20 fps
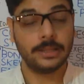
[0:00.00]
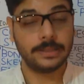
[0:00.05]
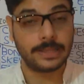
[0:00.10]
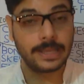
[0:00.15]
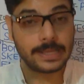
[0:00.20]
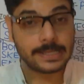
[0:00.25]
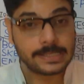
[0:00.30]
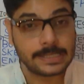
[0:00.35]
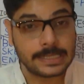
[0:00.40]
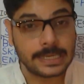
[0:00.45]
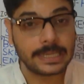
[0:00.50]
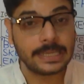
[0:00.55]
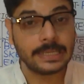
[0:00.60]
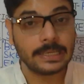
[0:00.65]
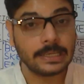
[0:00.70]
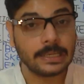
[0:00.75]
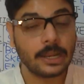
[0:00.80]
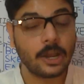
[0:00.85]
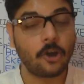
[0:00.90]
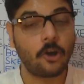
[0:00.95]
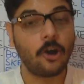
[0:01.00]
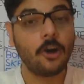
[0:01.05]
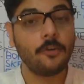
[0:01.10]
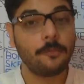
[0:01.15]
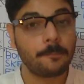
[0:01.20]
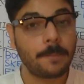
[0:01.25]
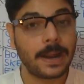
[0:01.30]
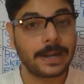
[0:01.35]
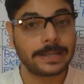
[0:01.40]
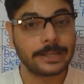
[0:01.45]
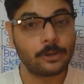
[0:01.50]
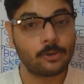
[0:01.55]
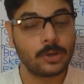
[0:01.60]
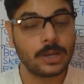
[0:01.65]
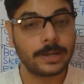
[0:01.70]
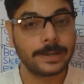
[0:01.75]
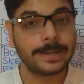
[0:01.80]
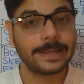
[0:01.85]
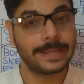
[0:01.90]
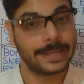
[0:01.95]
The skin of
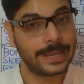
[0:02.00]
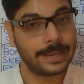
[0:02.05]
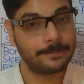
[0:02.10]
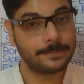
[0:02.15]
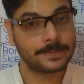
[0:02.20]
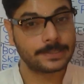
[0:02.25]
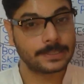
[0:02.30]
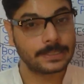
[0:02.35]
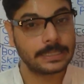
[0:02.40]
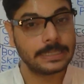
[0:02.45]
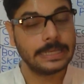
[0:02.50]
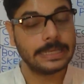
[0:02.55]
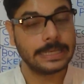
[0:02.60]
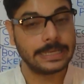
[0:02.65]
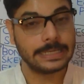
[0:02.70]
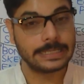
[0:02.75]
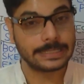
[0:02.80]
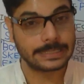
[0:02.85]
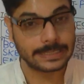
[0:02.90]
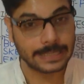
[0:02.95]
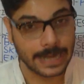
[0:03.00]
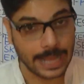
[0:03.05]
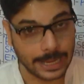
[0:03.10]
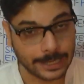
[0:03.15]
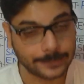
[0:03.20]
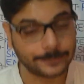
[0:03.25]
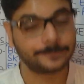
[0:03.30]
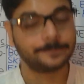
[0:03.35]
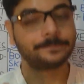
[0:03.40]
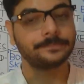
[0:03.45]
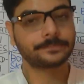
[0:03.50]
particular Aves is dry,